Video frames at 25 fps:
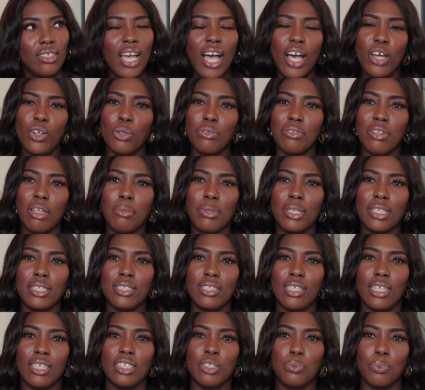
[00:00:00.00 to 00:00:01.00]
I don't know if that makes
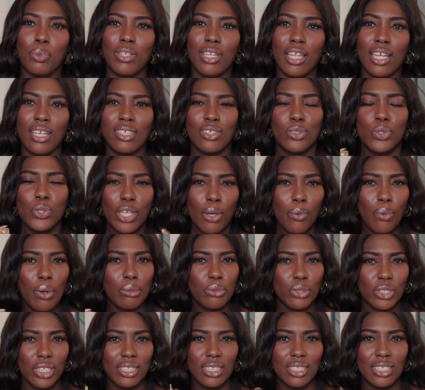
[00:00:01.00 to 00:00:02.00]
sense, but like you get what
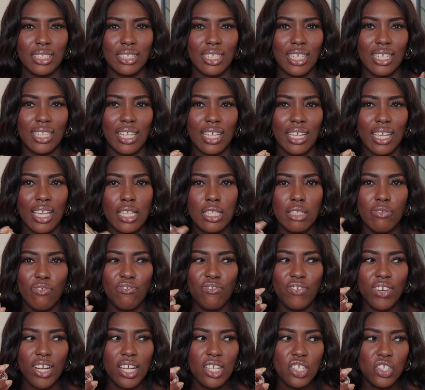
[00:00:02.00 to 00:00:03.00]
I'm trying to say. Like it's
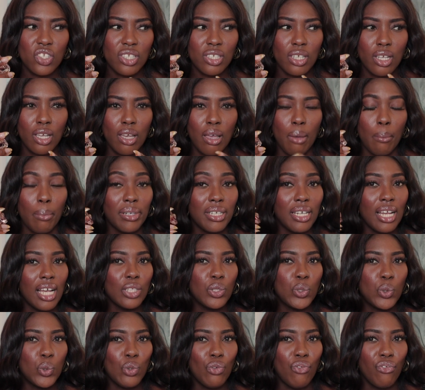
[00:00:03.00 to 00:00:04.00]
fresh, but
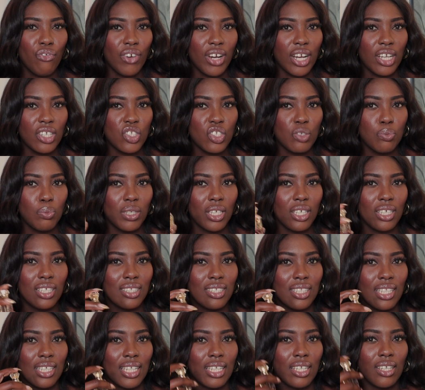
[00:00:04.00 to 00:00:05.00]
not too fresh,
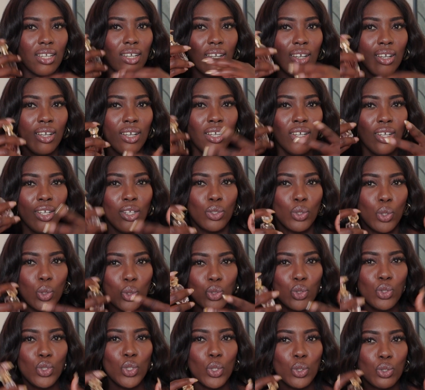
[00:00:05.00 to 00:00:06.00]
because like
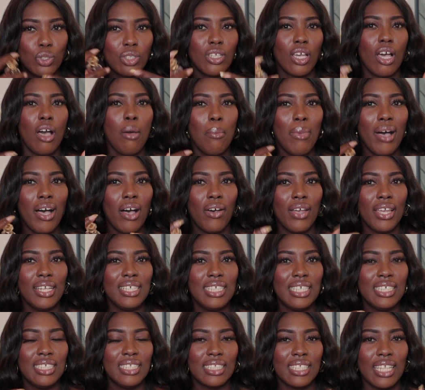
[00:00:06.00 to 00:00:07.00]
those notes come out and
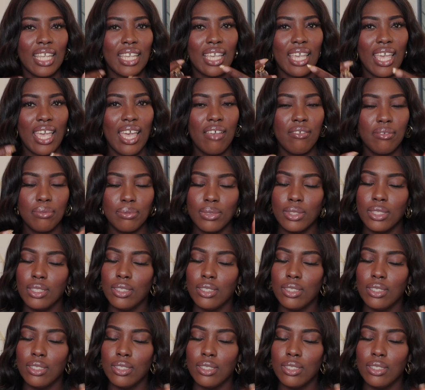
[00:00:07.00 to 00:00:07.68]
then it's like hip.